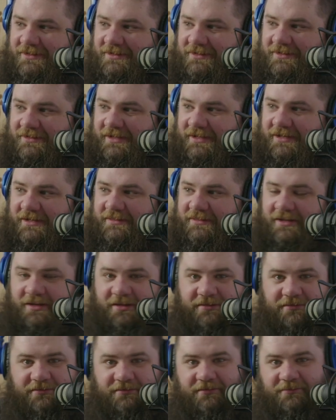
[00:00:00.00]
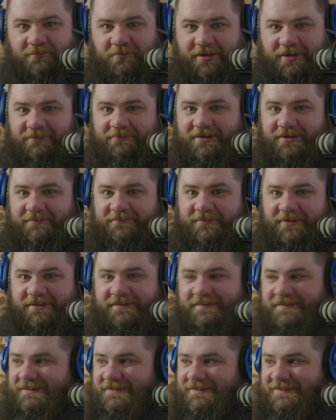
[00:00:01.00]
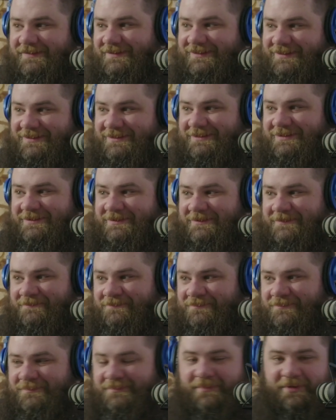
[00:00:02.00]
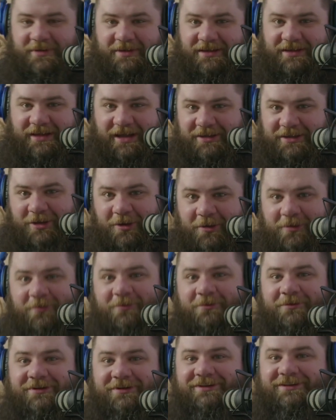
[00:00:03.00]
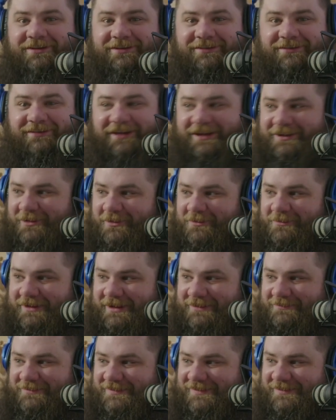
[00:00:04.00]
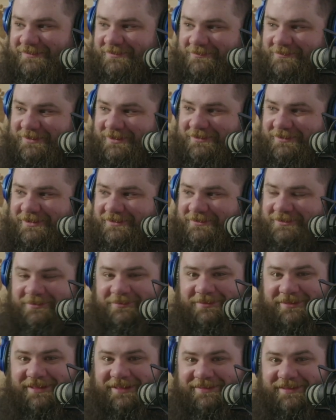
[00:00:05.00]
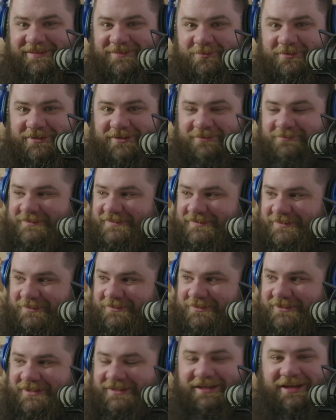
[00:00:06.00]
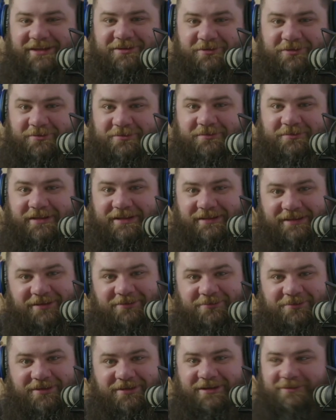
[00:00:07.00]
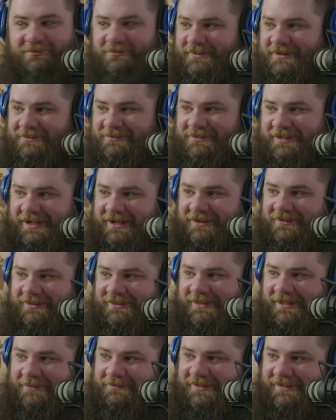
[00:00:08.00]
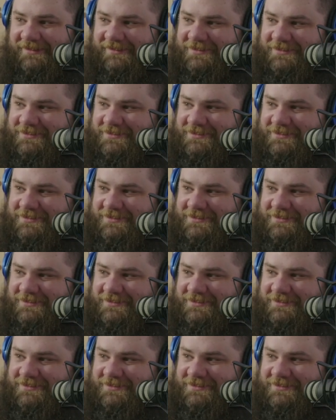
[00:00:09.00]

anything other than white rot funguses i know i know what i was doing would only grow that that's what i was doing i knew that later on i would be able to hire a lab technician